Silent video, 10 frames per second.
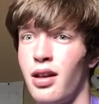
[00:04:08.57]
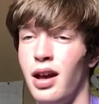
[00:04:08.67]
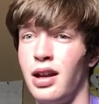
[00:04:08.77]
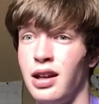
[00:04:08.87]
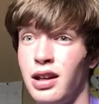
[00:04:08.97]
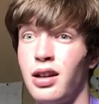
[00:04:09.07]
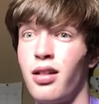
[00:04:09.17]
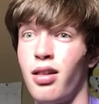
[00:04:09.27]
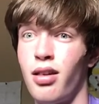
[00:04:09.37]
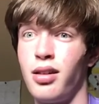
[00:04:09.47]
and
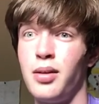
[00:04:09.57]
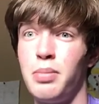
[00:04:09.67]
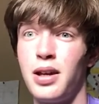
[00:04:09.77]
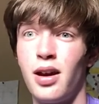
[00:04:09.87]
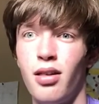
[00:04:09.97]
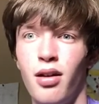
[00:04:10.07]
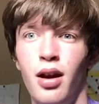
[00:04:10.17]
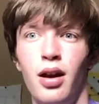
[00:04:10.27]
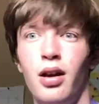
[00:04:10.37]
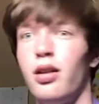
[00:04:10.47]
inconsistent, because
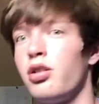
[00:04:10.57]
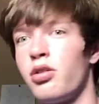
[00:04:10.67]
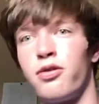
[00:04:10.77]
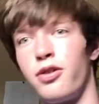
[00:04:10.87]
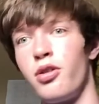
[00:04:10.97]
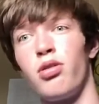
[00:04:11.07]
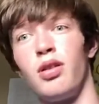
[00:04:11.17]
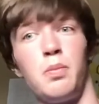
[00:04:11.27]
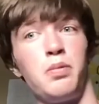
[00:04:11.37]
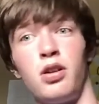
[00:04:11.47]
your first
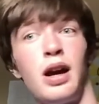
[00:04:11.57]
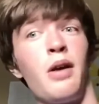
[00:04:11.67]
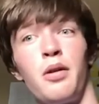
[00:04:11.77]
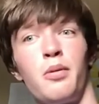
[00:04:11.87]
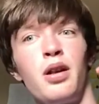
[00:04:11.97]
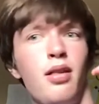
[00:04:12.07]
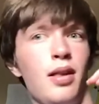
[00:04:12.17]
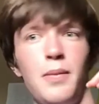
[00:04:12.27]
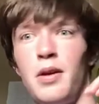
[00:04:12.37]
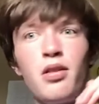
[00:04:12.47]
sip, your hour 1
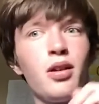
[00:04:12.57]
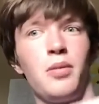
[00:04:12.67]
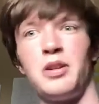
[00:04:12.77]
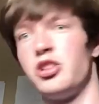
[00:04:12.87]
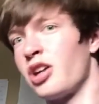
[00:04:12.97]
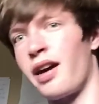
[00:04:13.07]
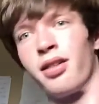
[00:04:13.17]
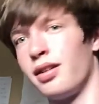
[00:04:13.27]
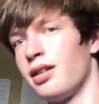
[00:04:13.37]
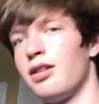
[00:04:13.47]
sip, is going to be
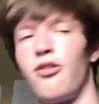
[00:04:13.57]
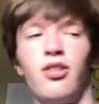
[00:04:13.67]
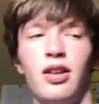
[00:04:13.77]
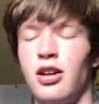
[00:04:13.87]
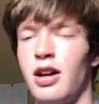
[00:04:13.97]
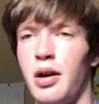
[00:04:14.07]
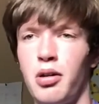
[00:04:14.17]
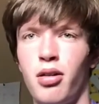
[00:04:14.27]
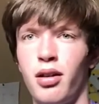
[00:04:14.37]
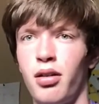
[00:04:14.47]
drastically different than your hour
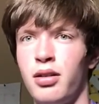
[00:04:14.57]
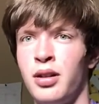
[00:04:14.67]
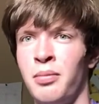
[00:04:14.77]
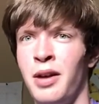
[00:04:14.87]
6 sip